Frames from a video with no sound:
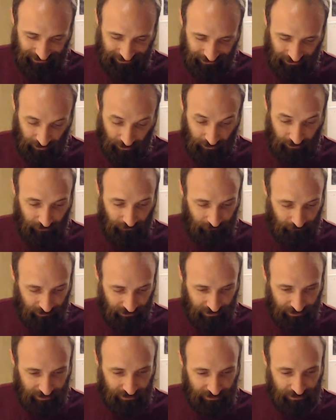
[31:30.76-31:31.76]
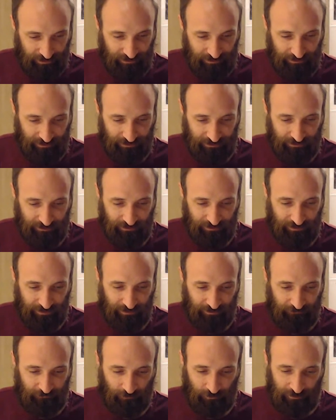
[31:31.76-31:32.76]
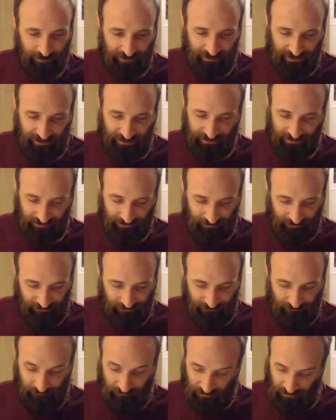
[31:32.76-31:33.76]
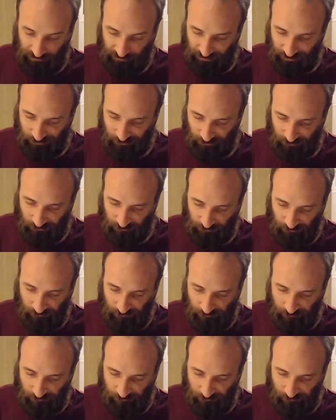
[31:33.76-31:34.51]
Alright. Target for attack. Very cool.